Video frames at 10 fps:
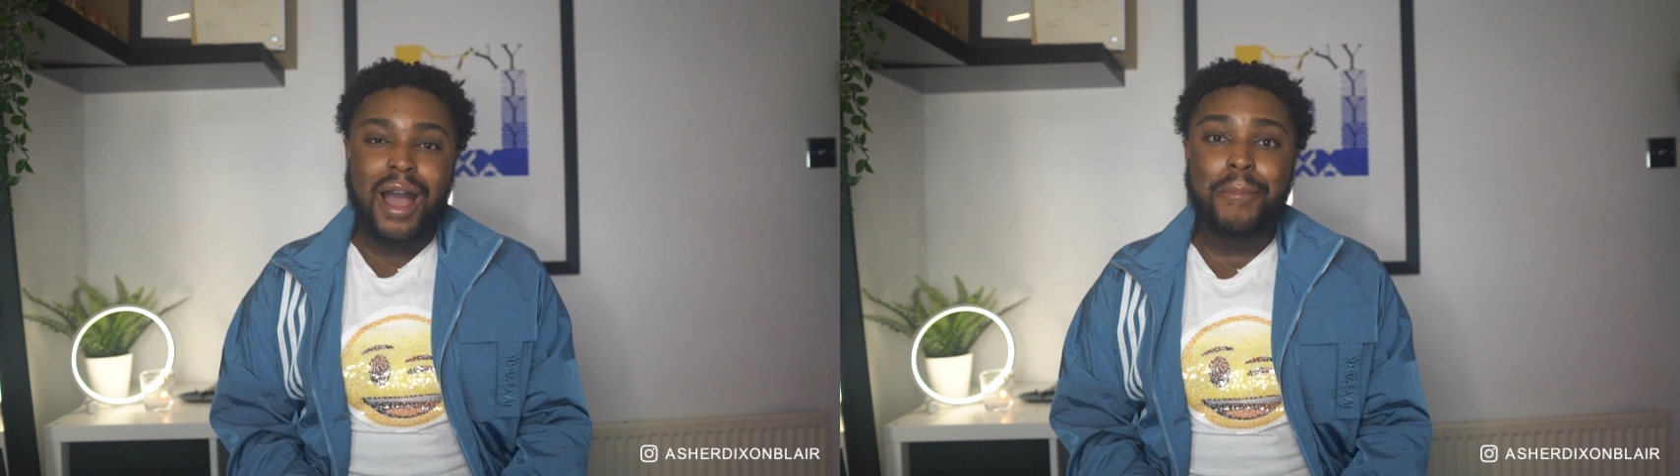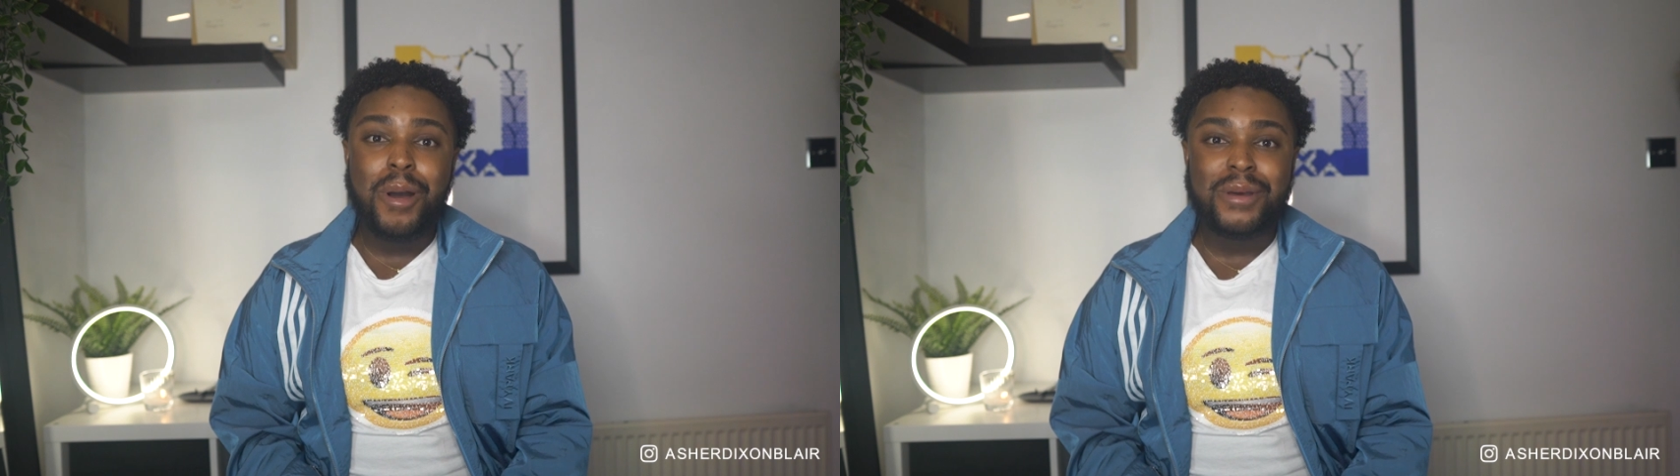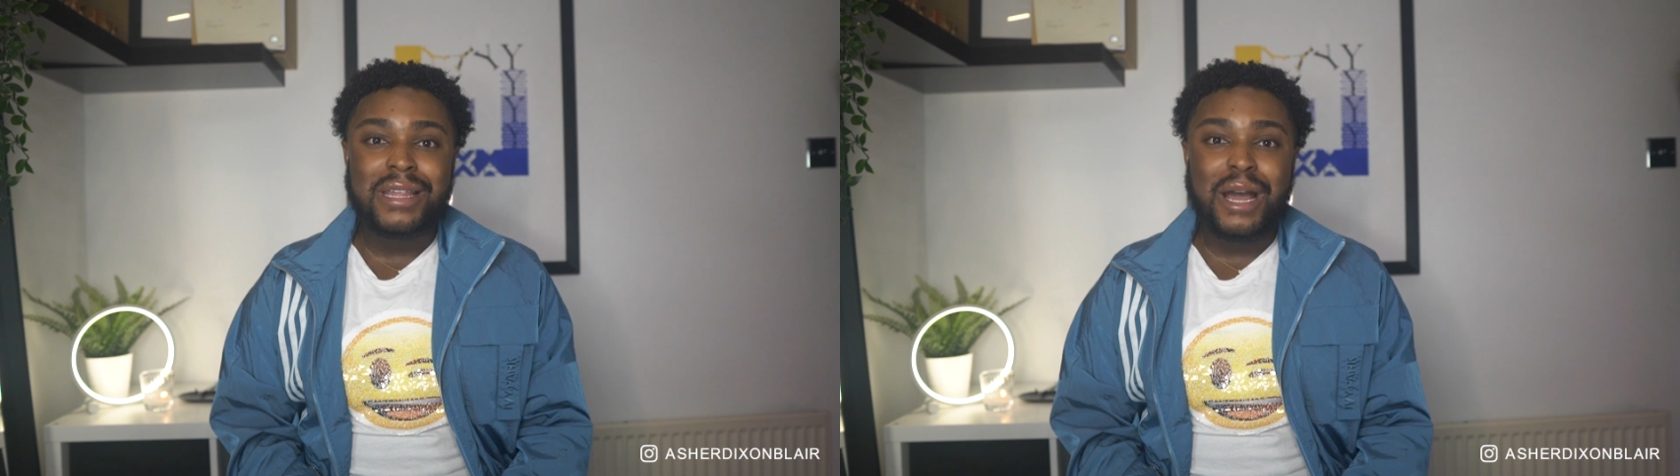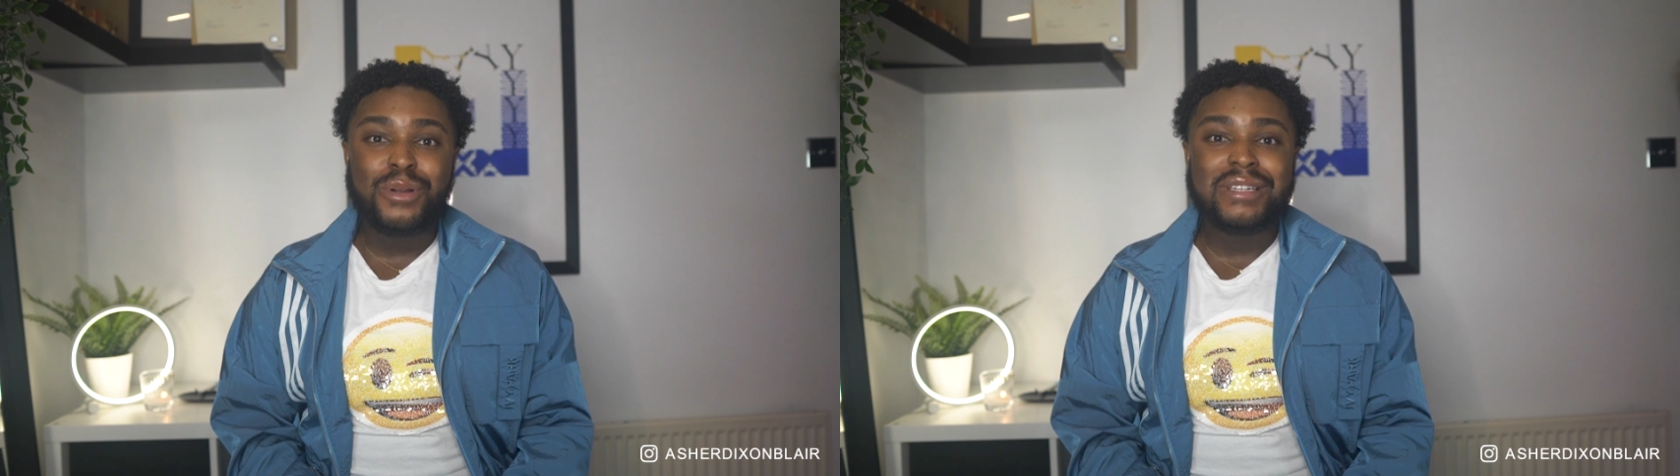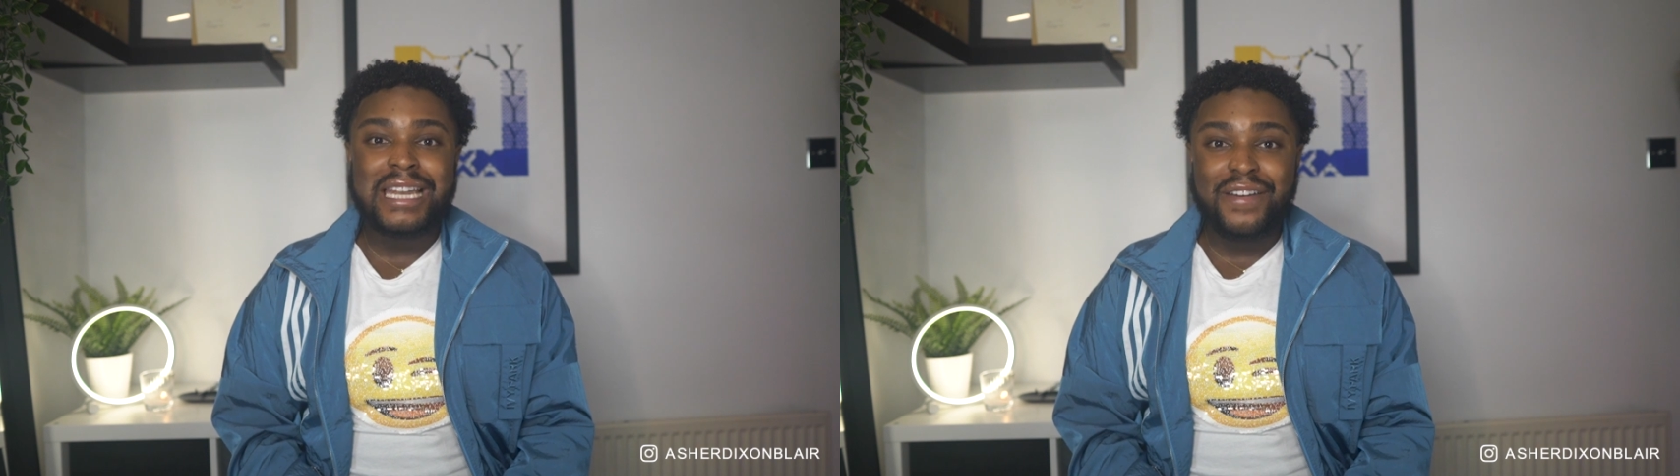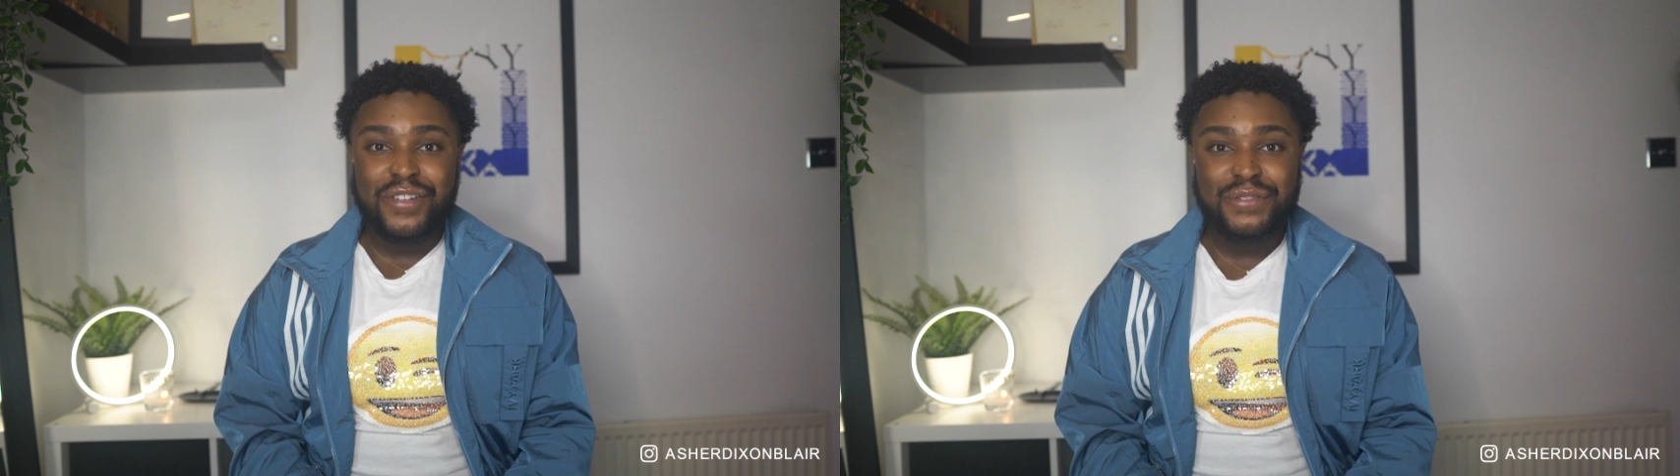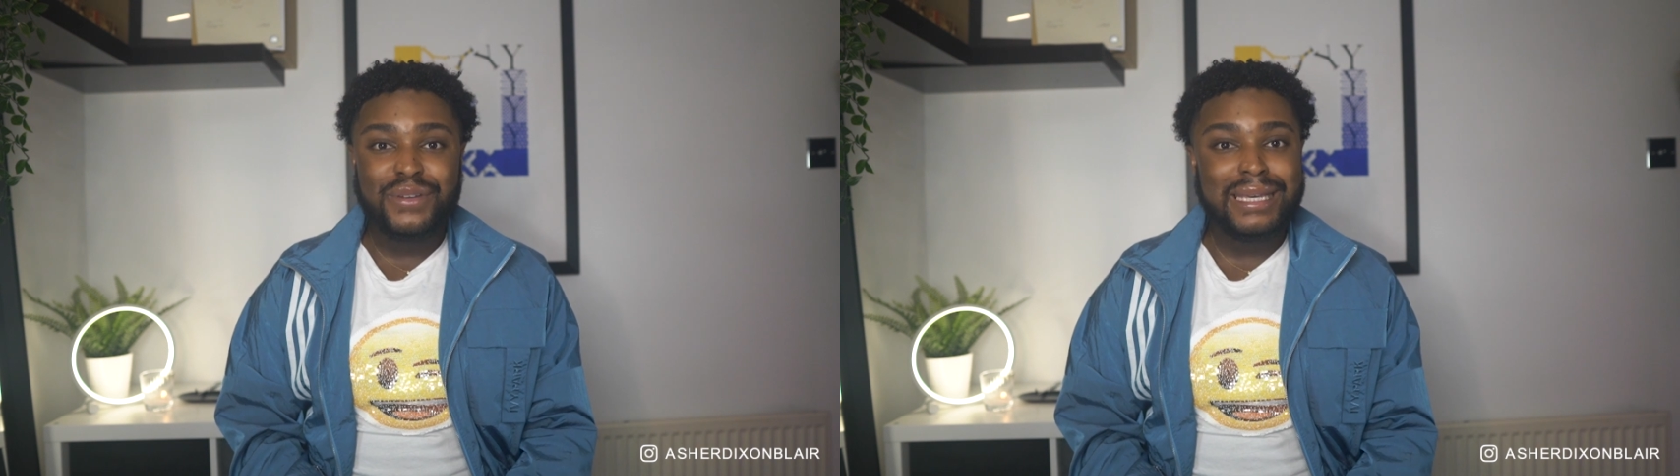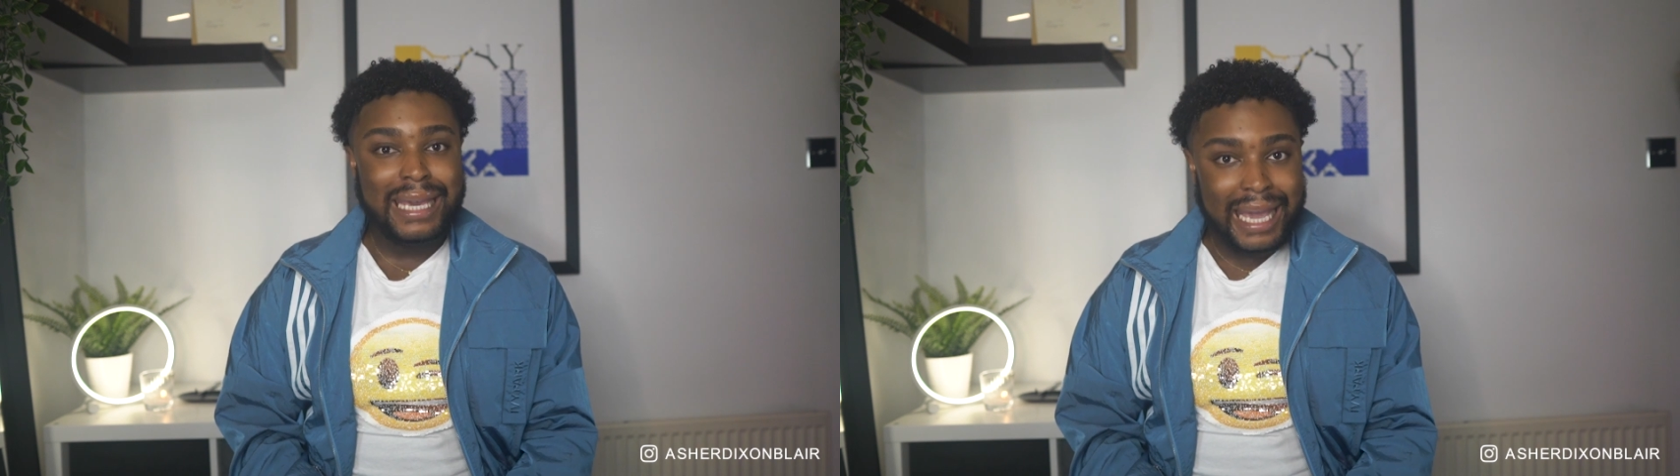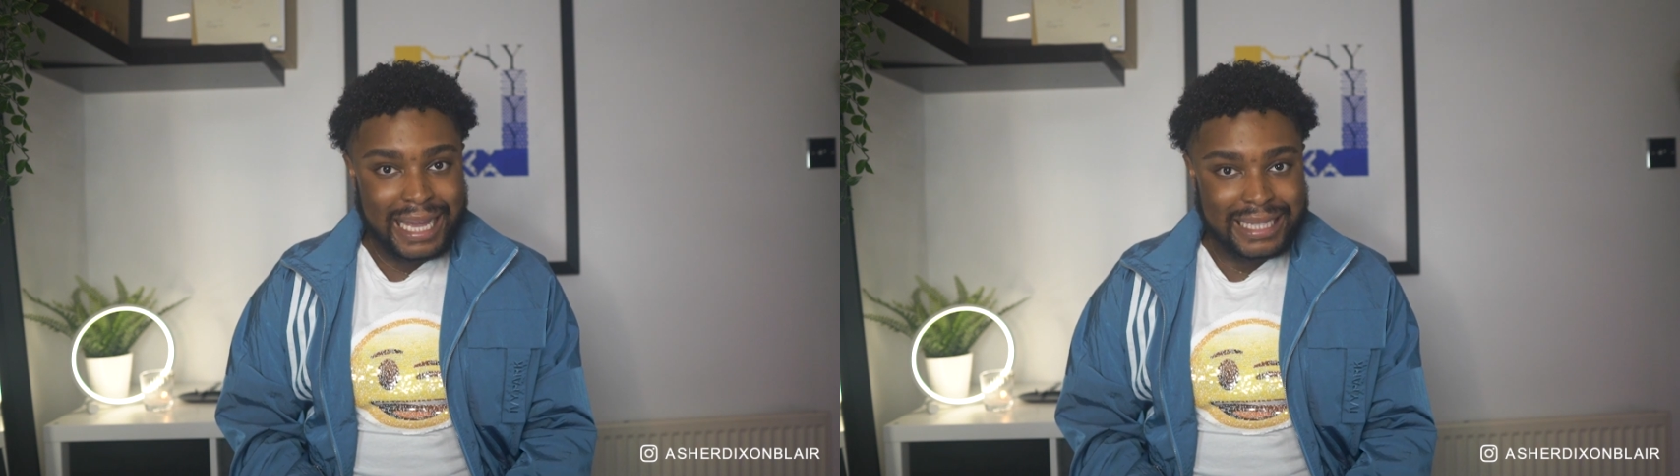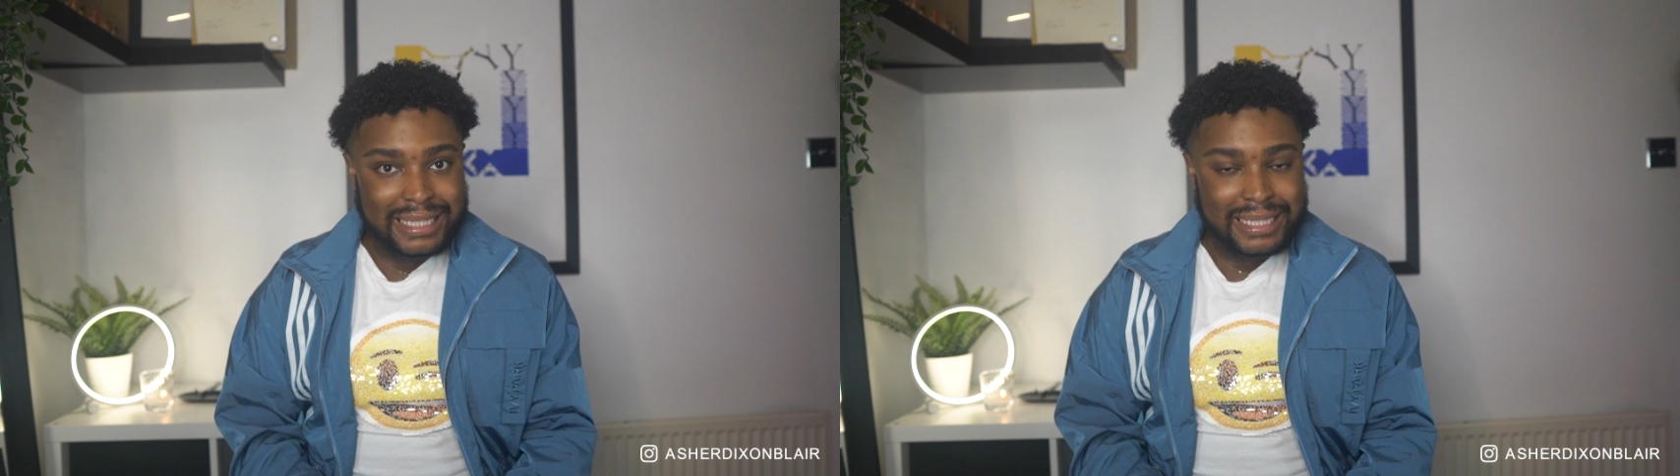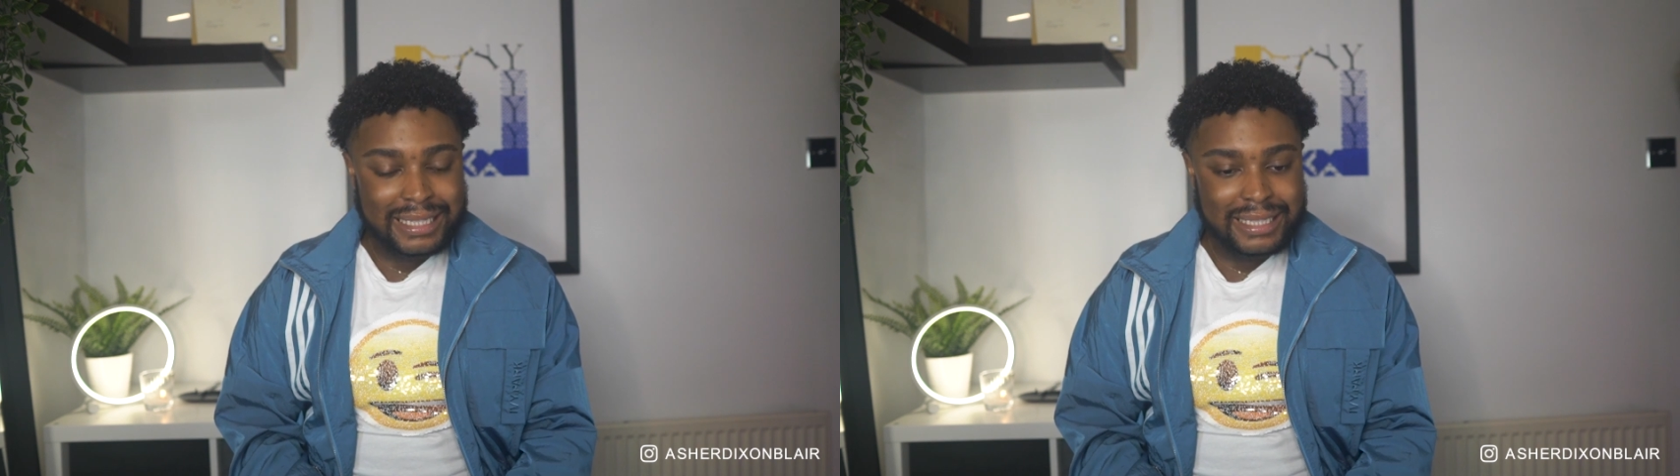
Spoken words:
A moment that I will never forget.